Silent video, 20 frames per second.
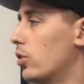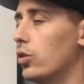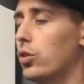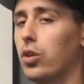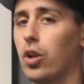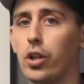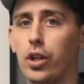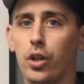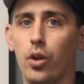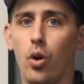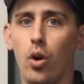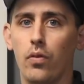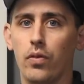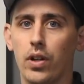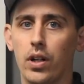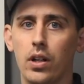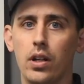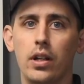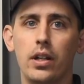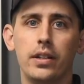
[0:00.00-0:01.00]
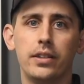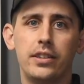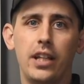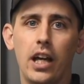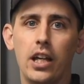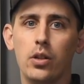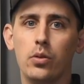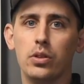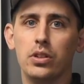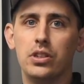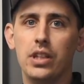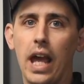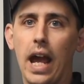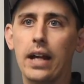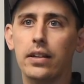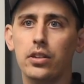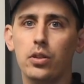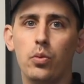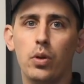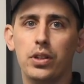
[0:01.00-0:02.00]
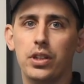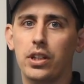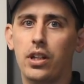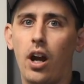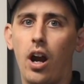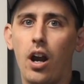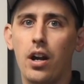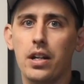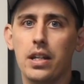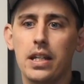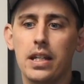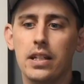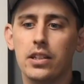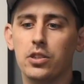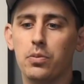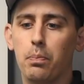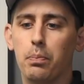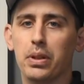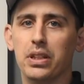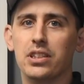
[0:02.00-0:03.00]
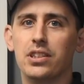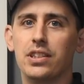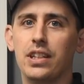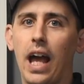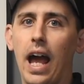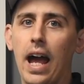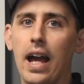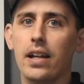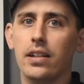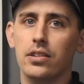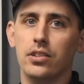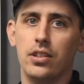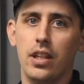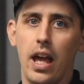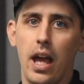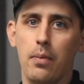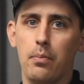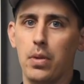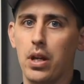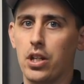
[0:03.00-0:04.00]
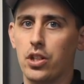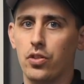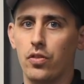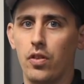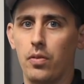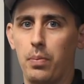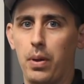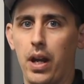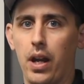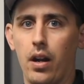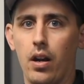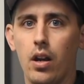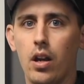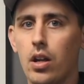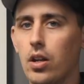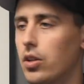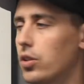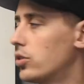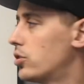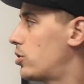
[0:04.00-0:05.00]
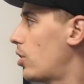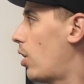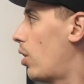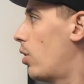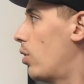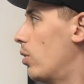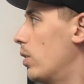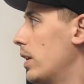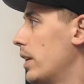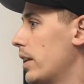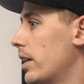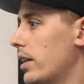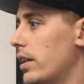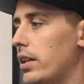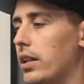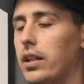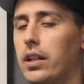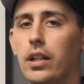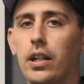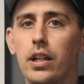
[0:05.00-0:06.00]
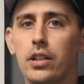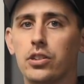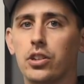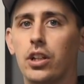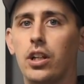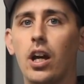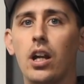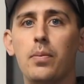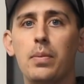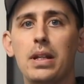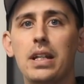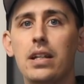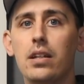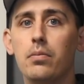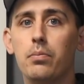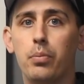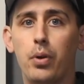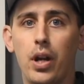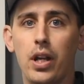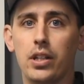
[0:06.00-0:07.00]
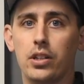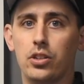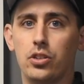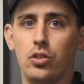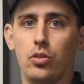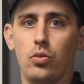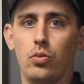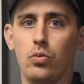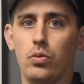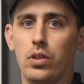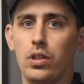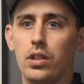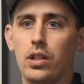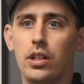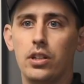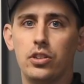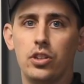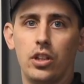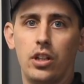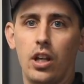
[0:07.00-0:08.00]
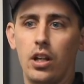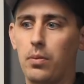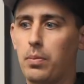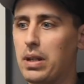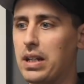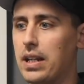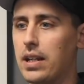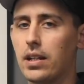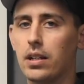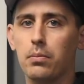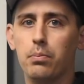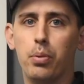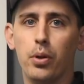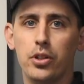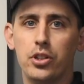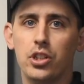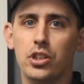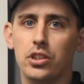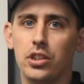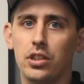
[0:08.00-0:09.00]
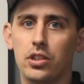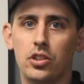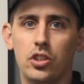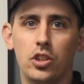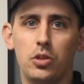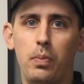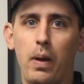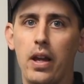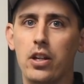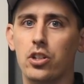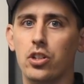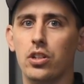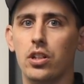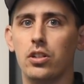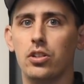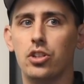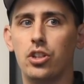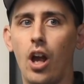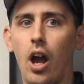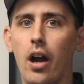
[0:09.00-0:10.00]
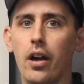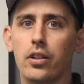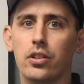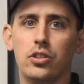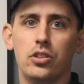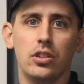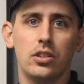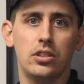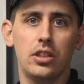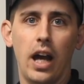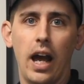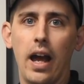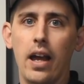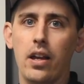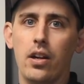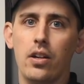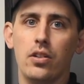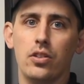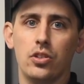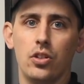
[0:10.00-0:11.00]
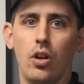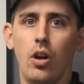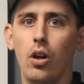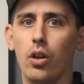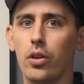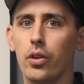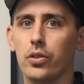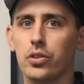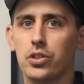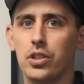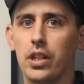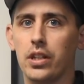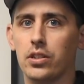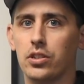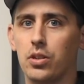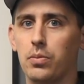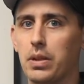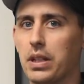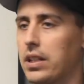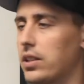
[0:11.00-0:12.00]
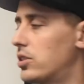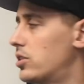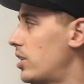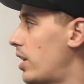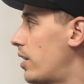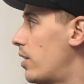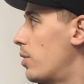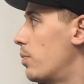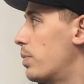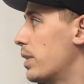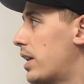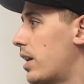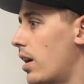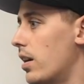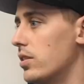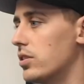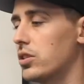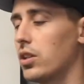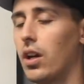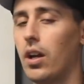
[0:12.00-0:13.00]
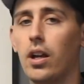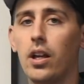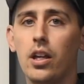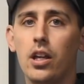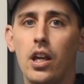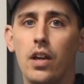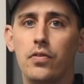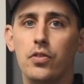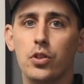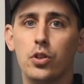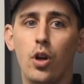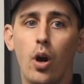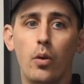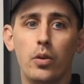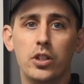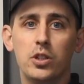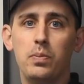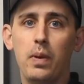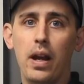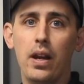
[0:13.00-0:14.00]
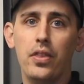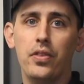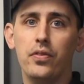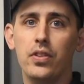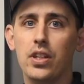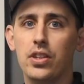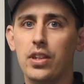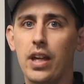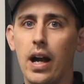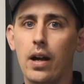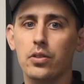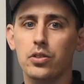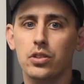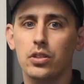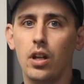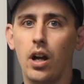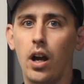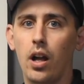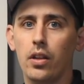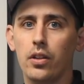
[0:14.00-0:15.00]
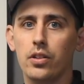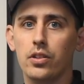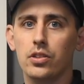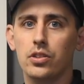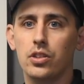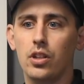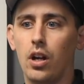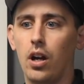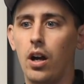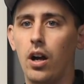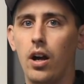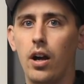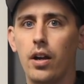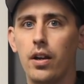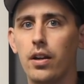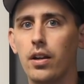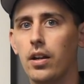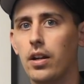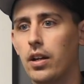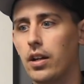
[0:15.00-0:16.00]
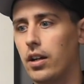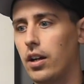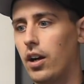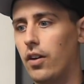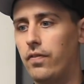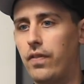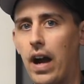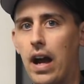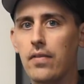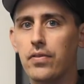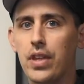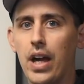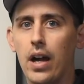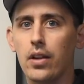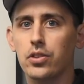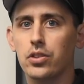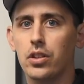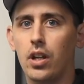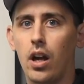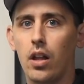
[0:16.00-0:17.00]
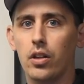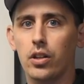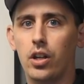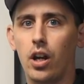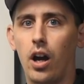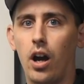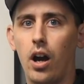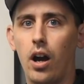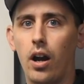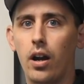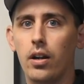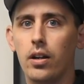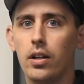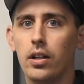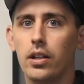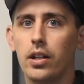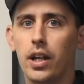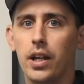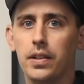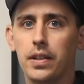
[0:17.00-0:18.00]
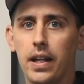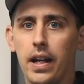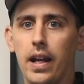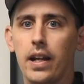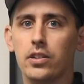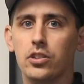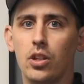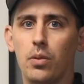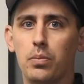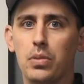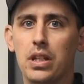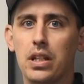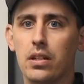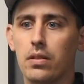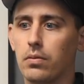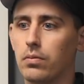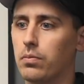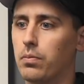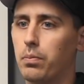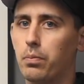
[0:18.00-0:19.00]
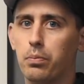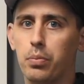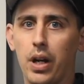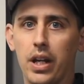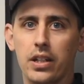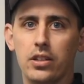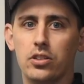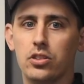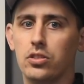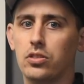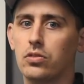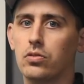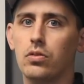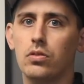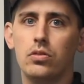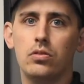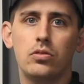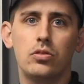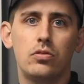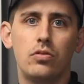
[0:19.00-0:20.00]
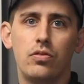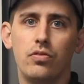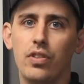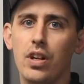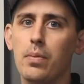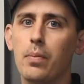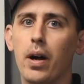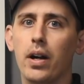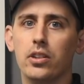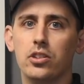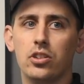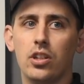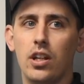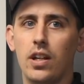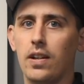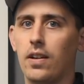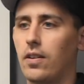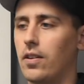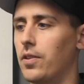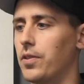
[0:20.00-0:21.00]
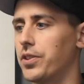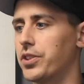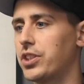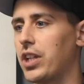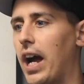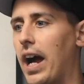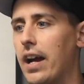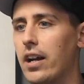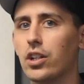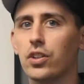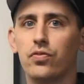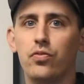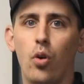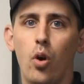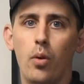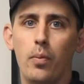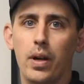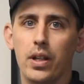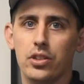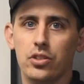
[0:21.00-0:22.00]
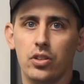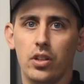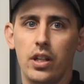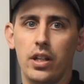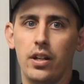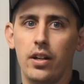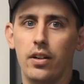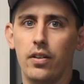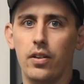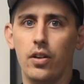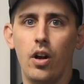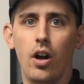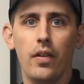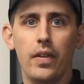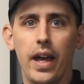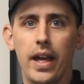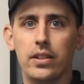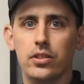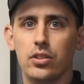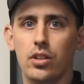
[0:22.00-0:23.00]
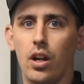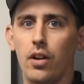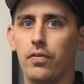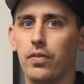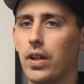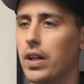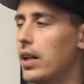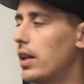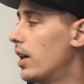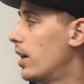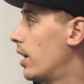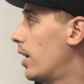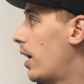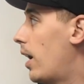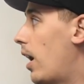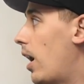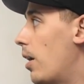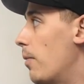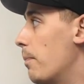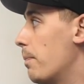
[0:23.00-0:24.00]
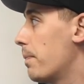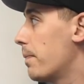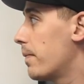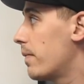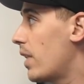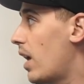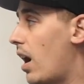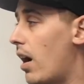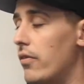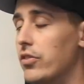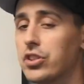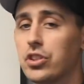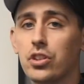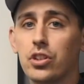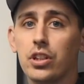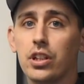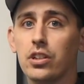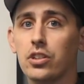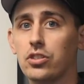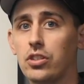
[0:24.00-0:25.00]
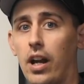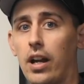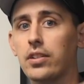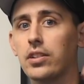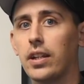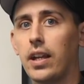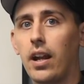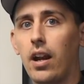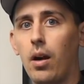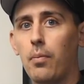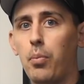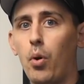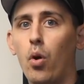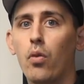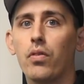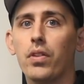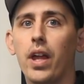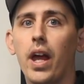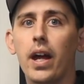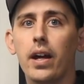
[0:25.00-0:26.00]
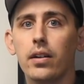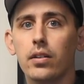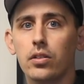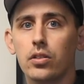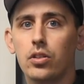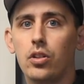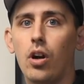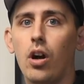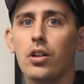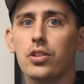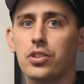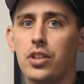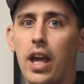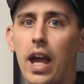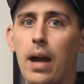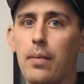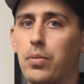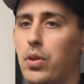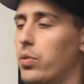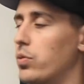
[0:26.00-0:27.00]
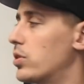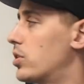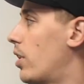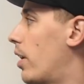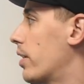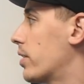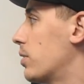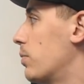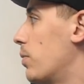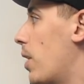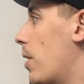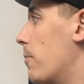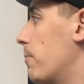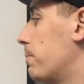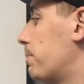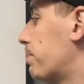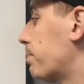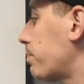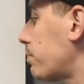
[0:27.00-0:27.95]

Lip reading: look it over. Tell you exactly what the car needs besides that major repair. So is it going to be needing brakes soon? Is it going to be needing bushings in the suspension and shocks and tires and all those things to be considered? Because if you go and spend $3,000 on a $5,000 car and then it ends up needing brakes 3 months later and tires 4 months later and all that stuff, obviously you're going to start to get up over that cost cap that we talked about.